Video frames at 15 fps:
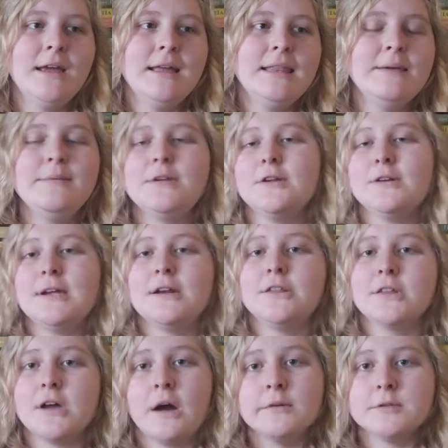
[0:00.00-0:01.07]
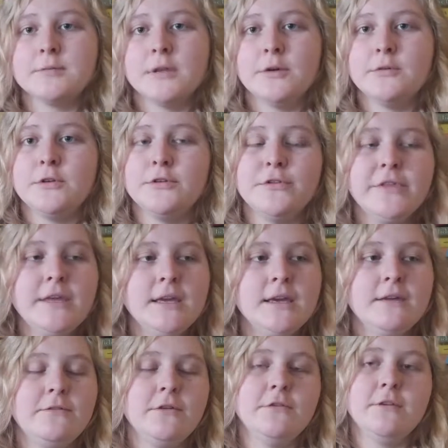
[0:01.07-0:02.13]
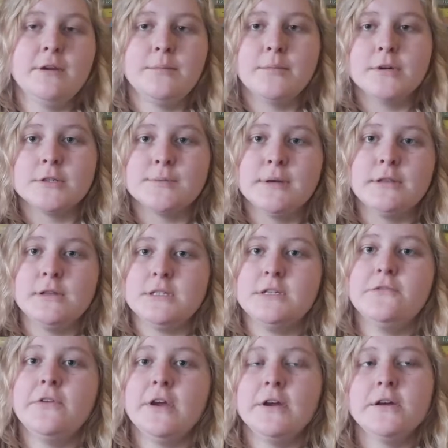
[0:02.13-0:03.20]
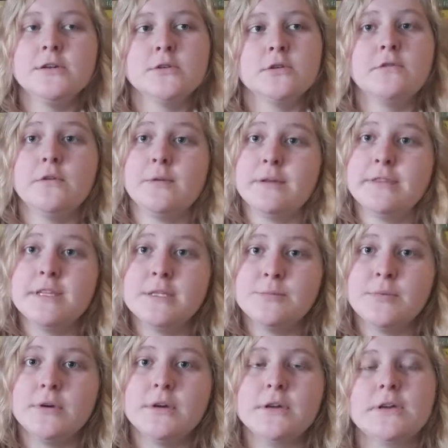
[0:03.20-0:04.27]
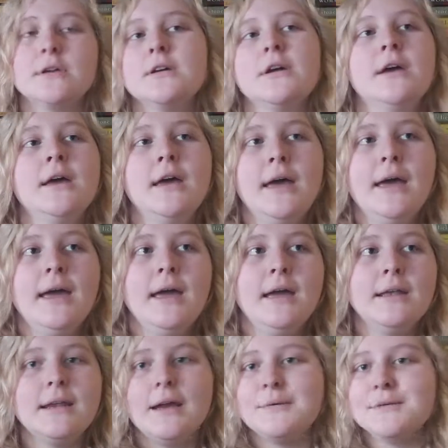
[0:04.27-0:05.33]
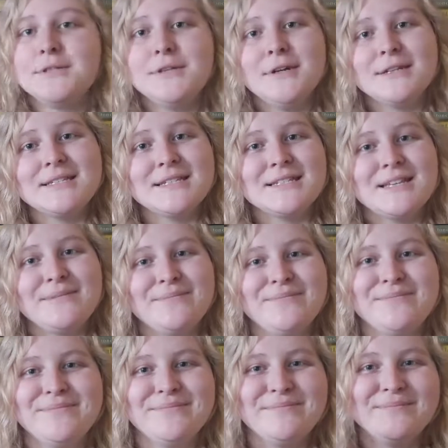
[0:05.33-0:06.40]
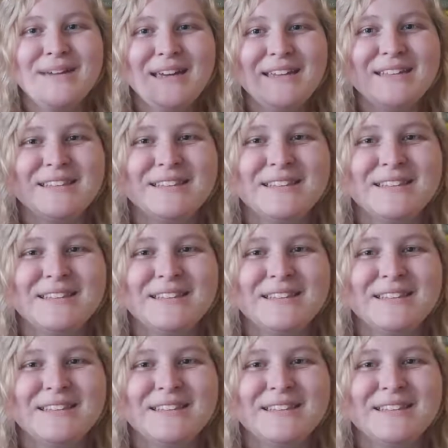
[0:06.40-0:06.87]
Let me know down in the comments below what you think, if you've read books by Lucy Ferriss, or if you've read this book. And I will see you guys next time. Bye.